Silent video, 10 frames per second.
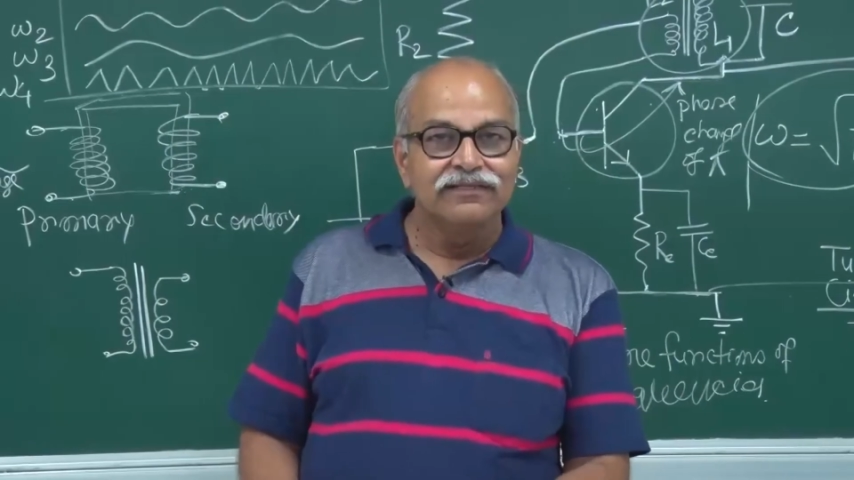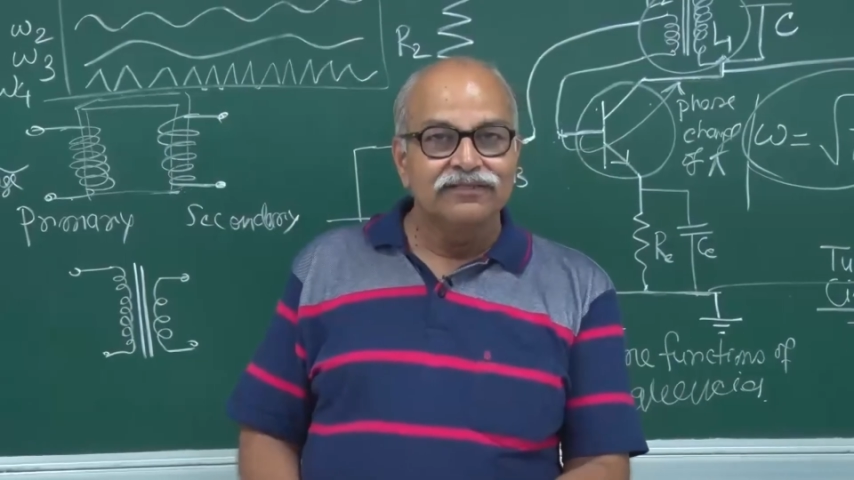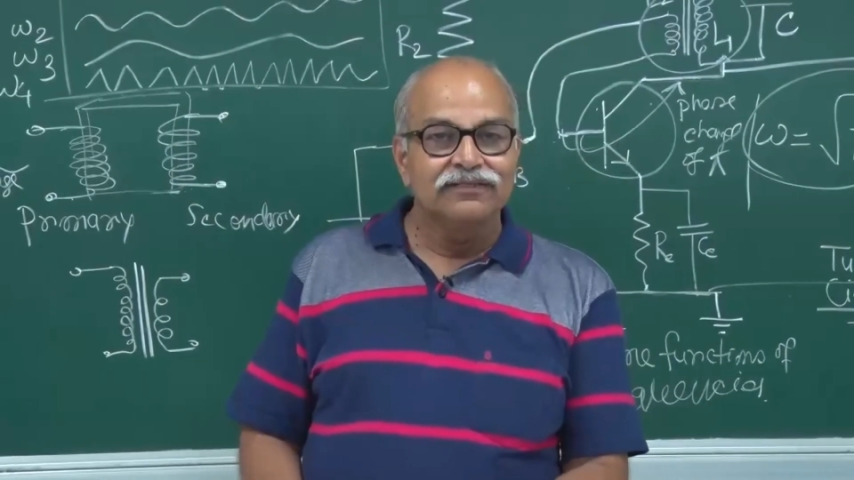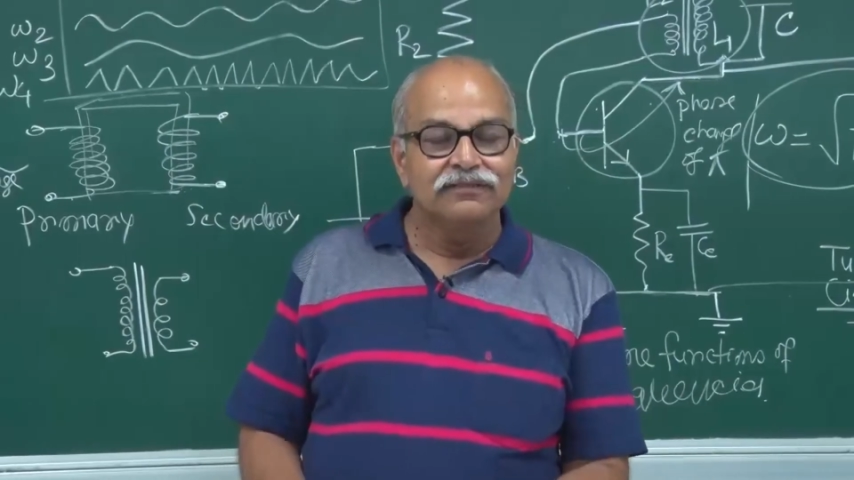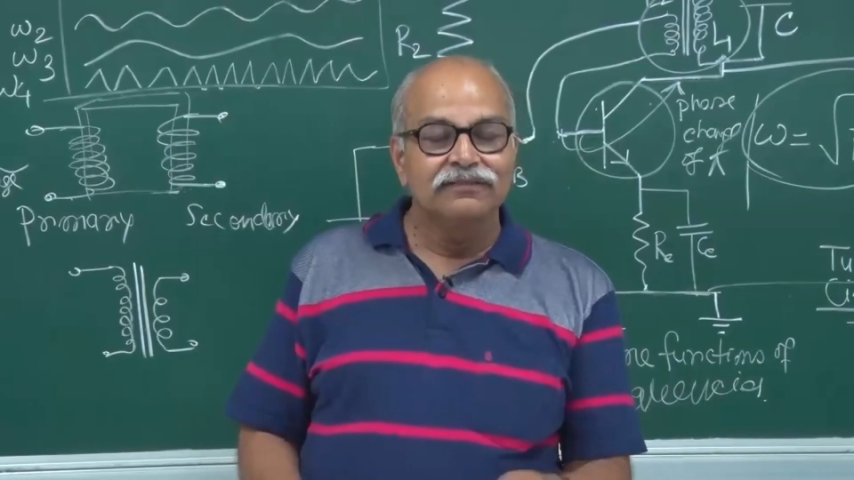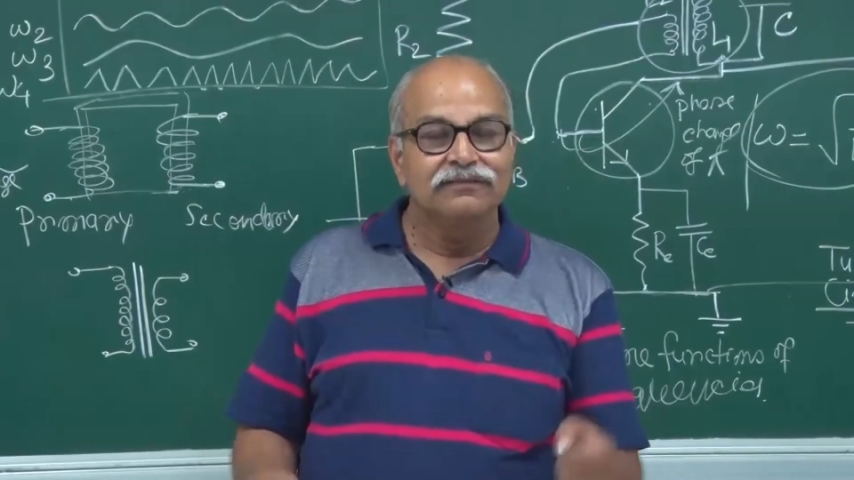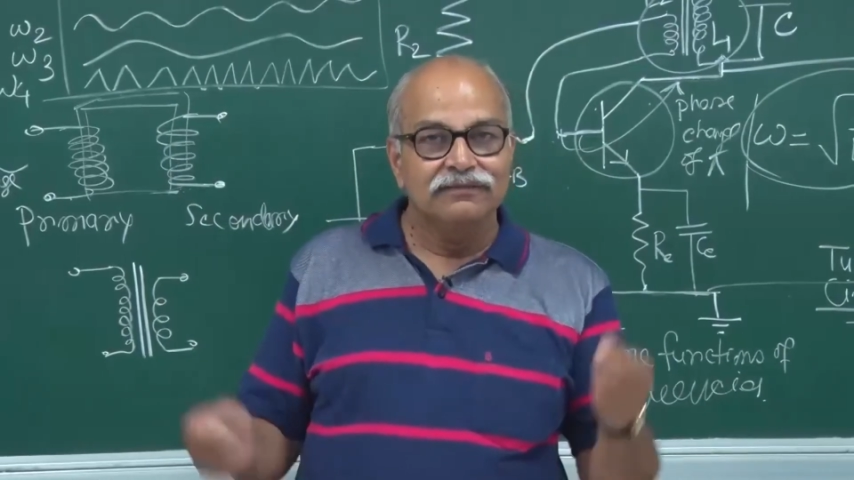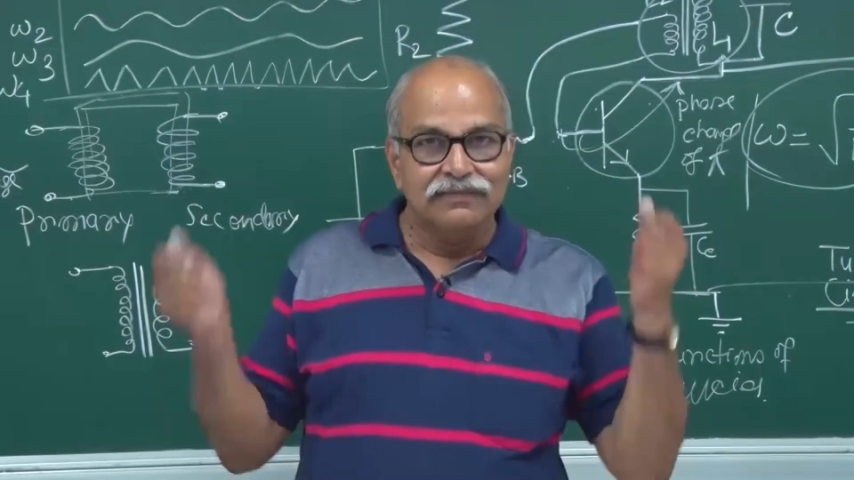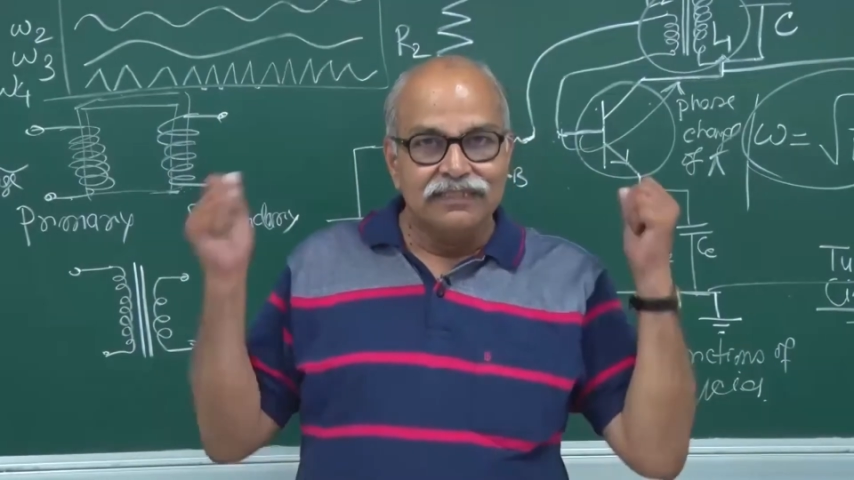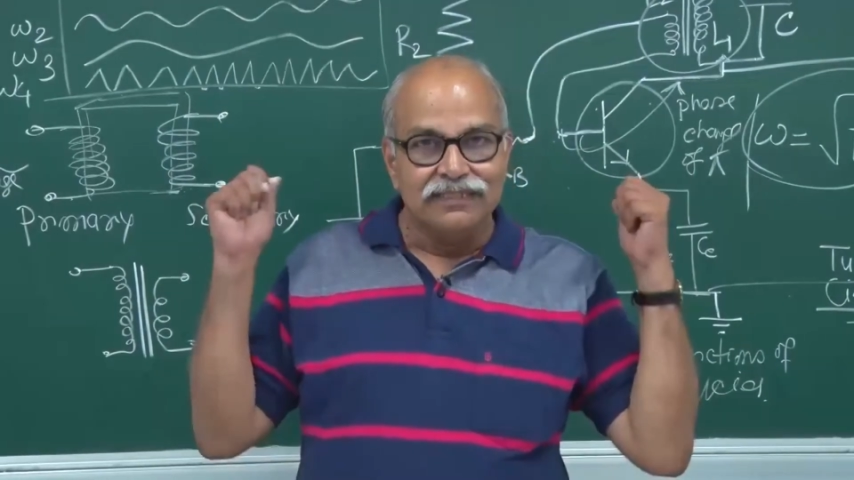
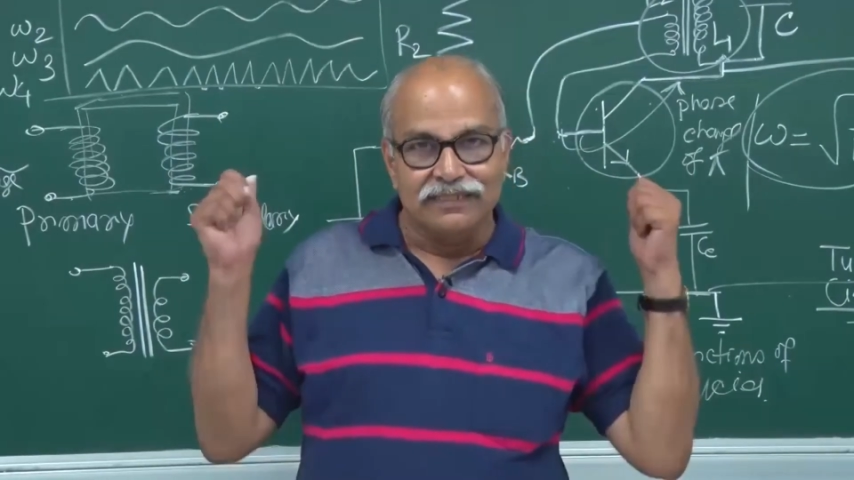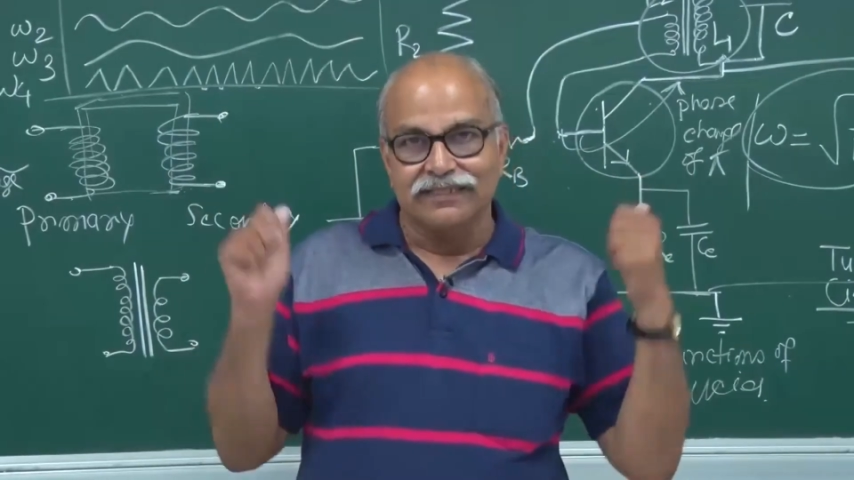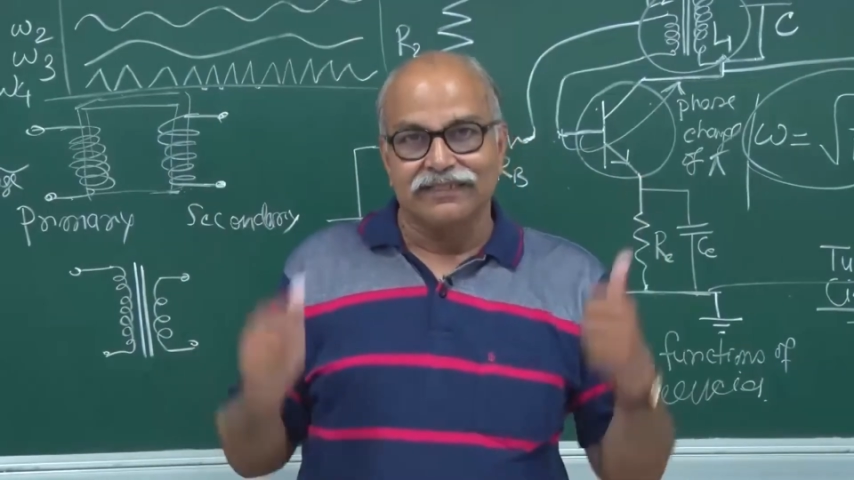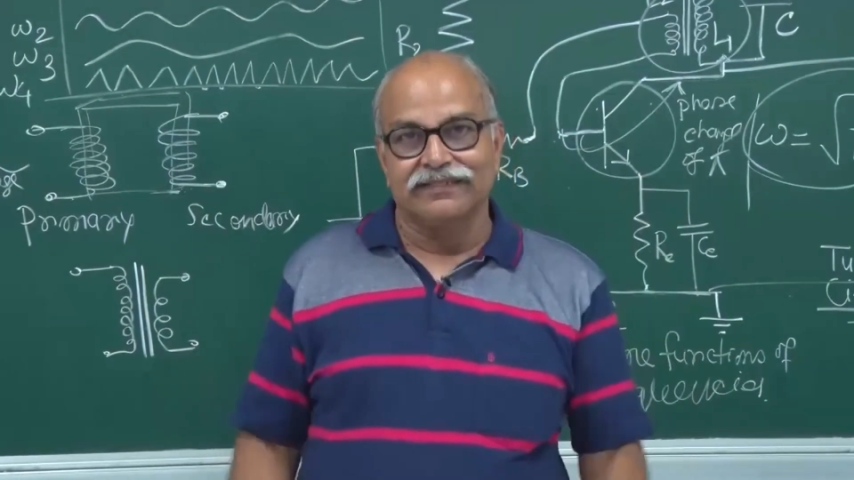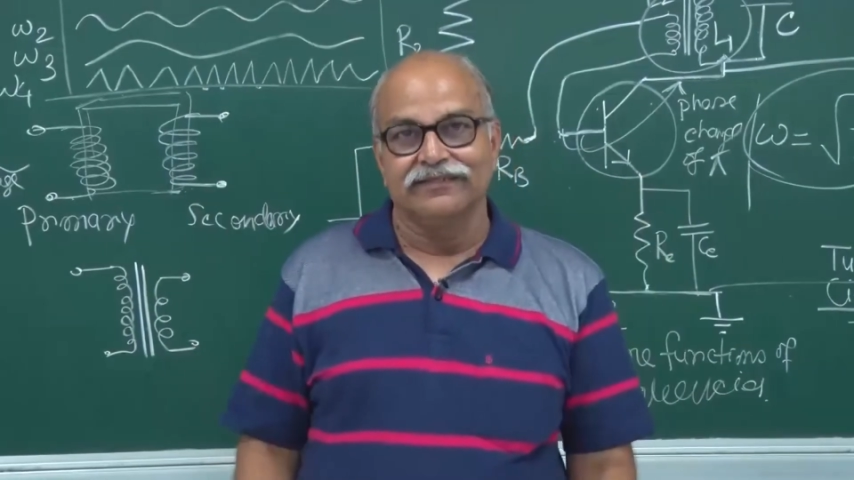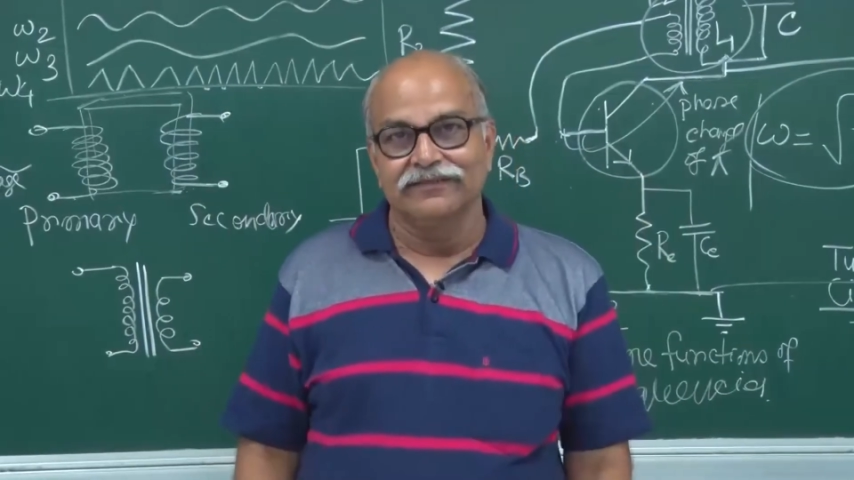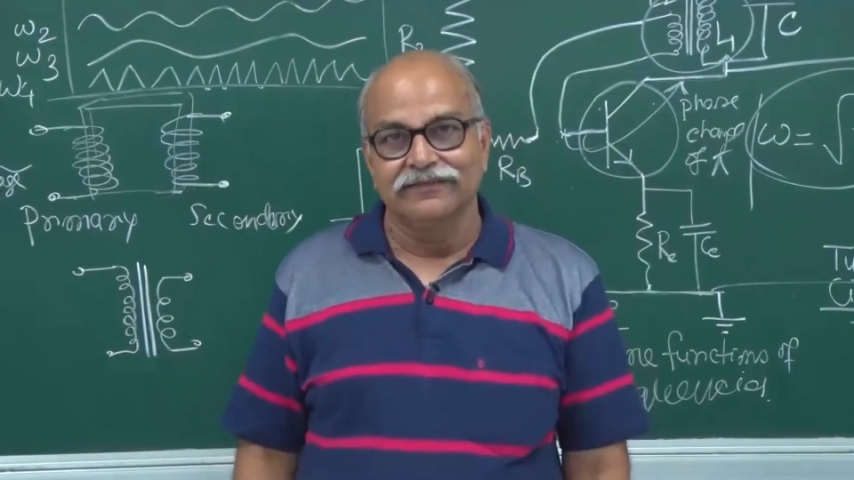So this is it.